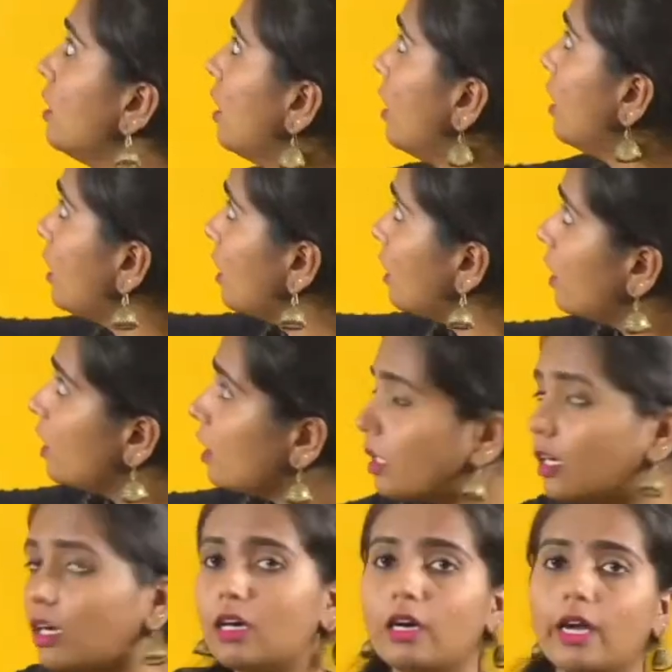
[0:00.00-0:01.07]
explain
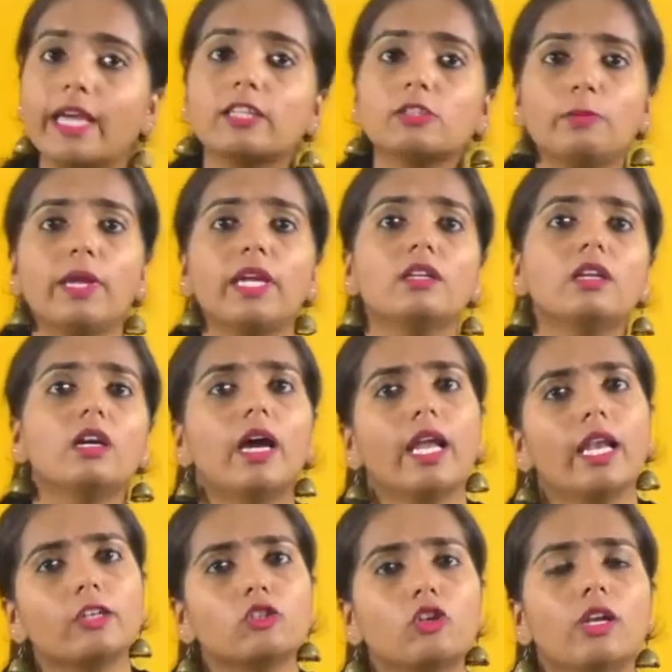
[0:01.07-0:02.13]
electrolytic
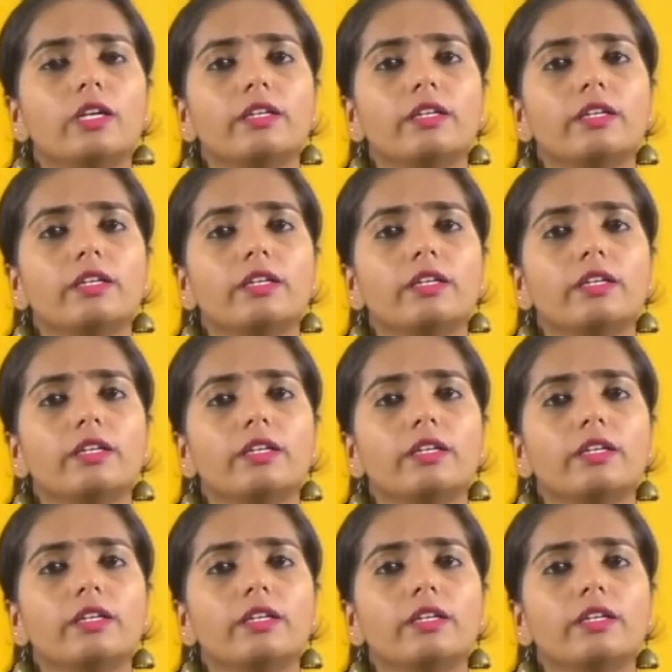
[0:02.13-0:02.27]
refining.